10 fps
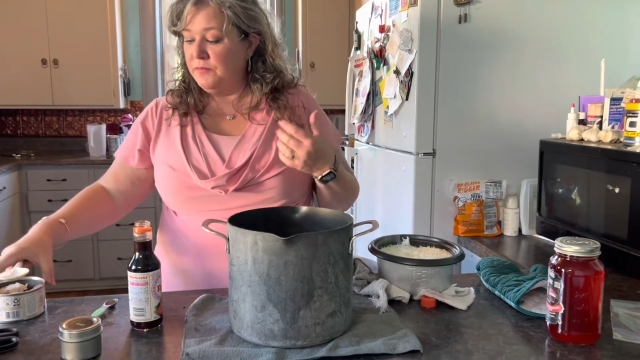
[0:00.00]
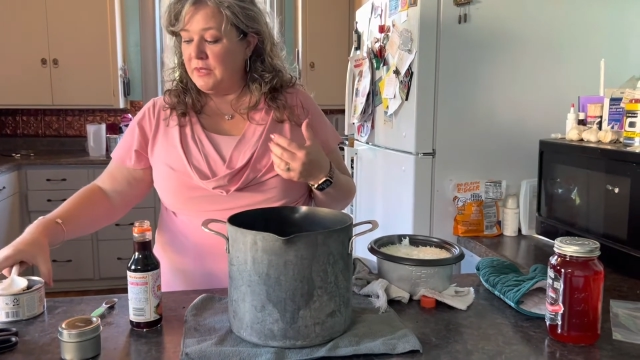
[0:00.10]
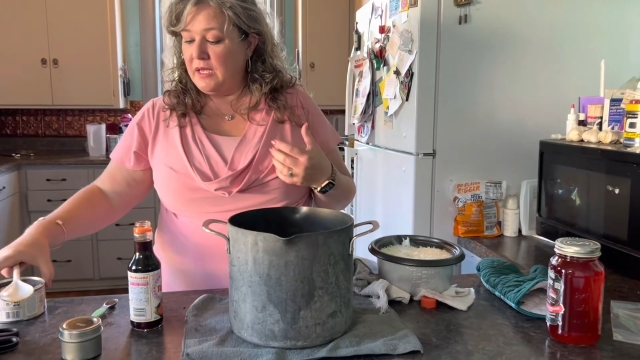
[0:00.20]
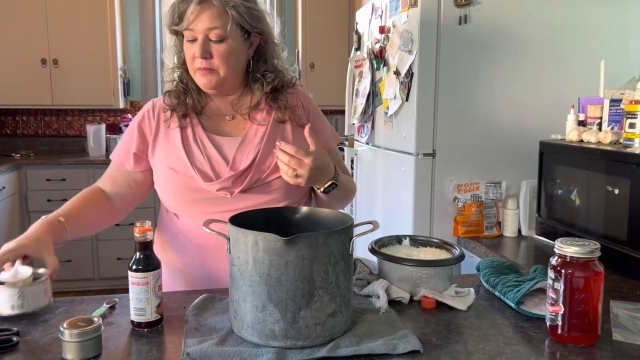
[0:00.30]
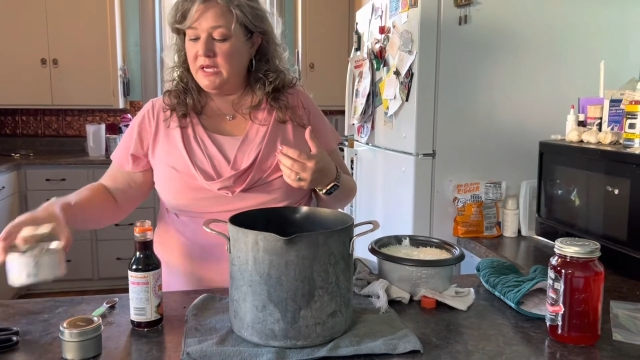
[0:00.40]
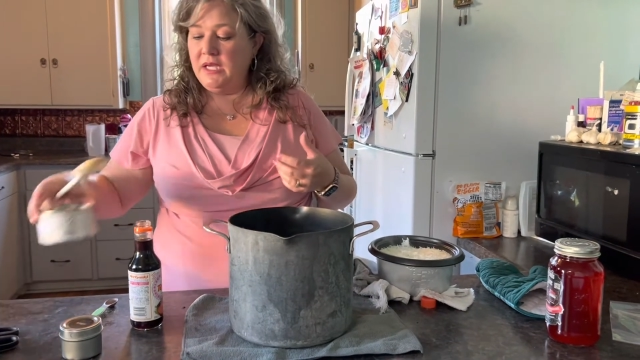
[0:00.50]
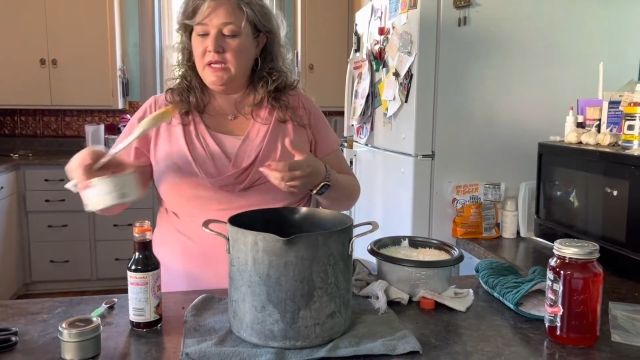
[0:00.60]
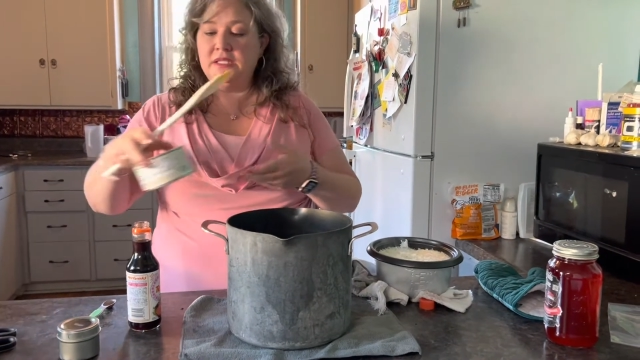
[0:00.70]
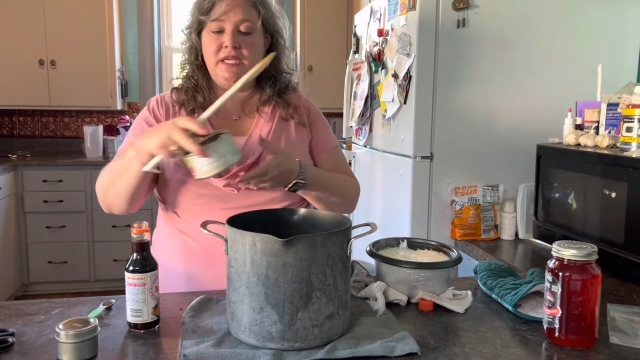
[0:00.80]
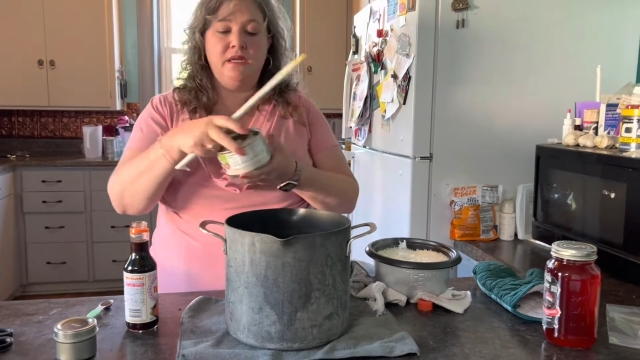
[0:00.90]
I'm gonna
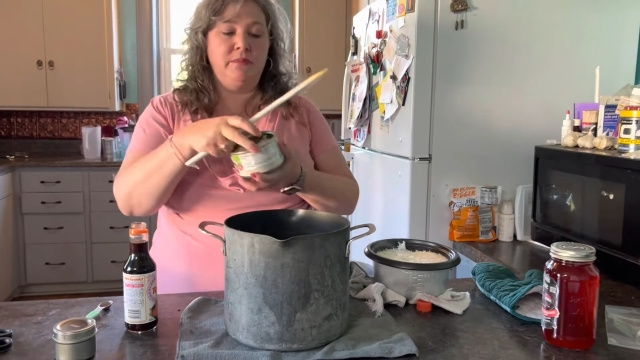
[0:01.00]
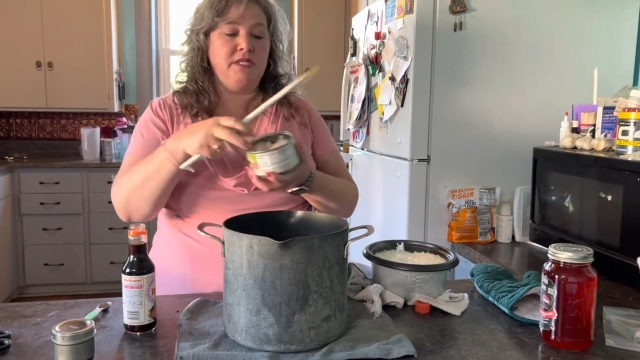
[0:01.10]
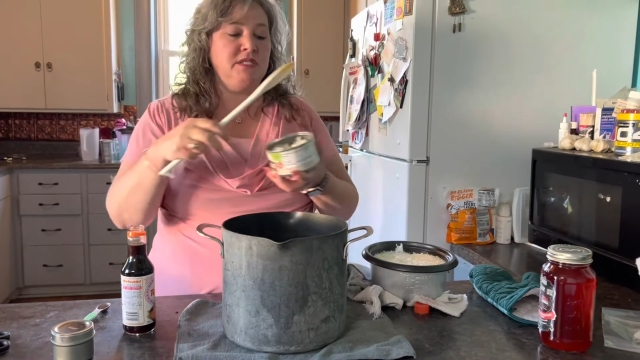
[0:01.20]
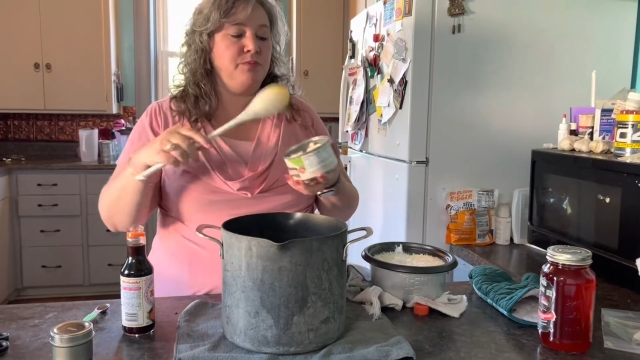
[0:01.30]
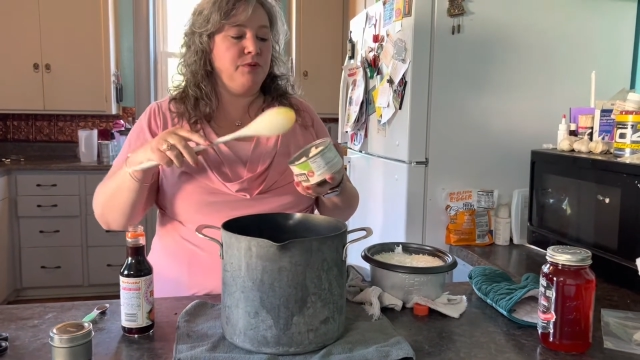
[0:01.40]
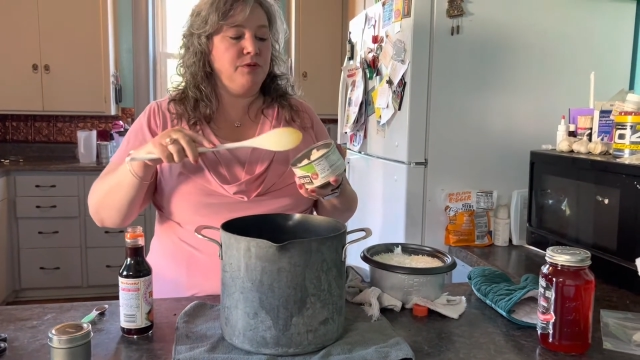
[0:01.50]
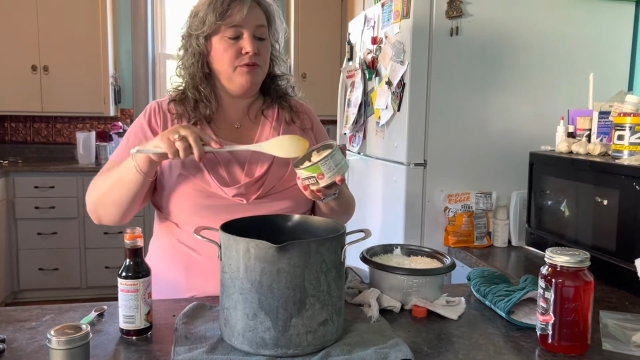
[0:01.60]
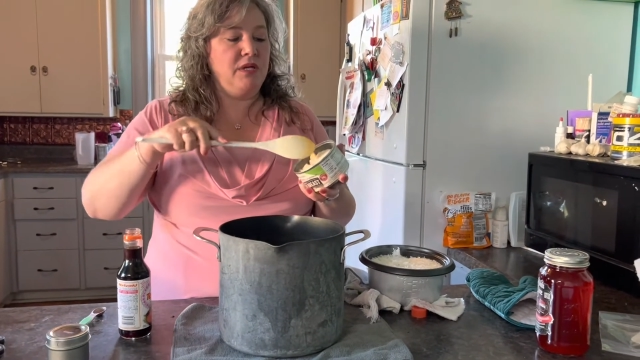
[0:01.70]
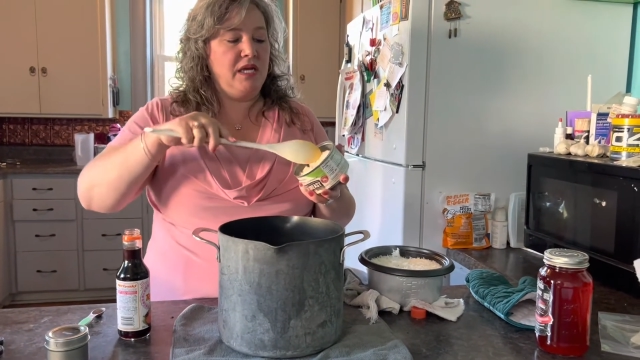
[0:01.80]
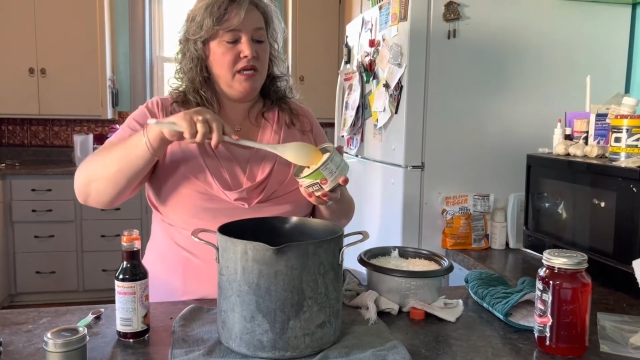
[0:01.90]
take my spoon
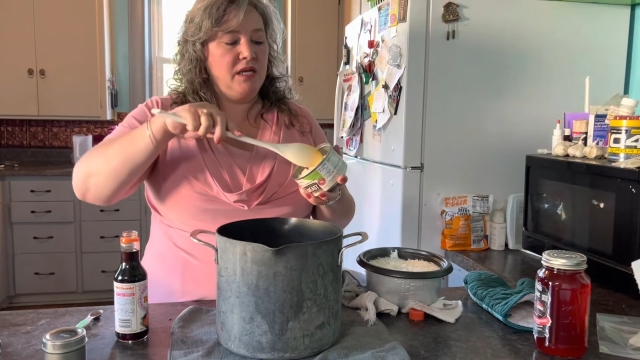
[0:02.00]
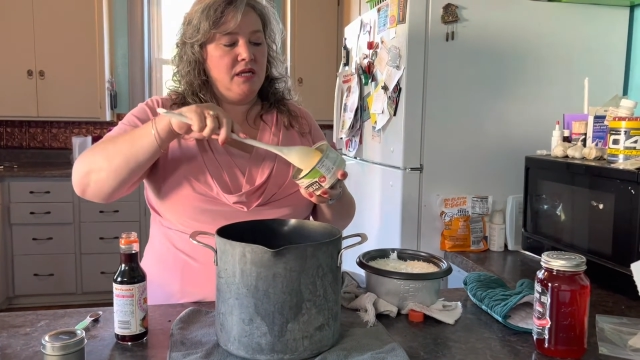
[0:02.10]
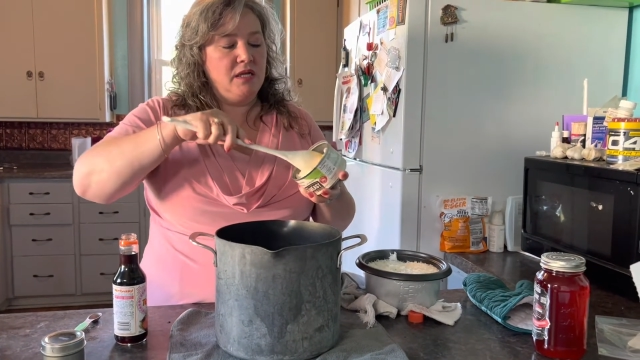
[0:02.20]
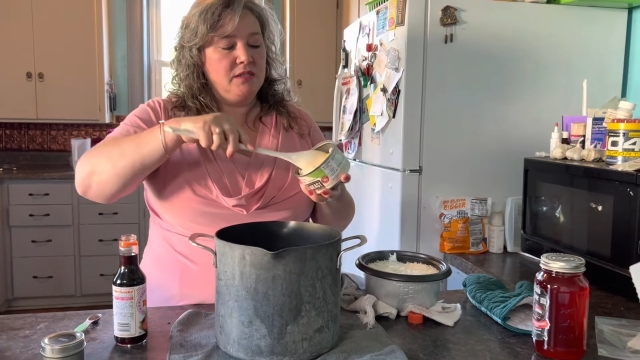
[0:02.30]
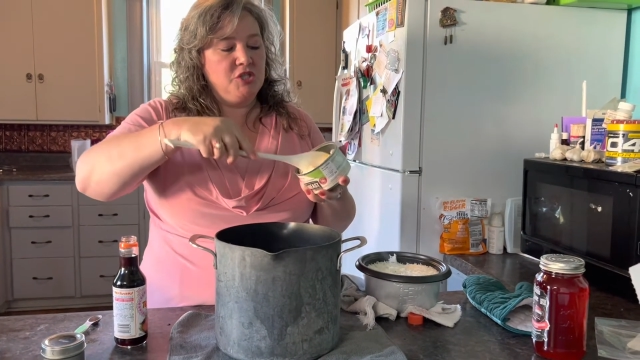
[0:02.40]
and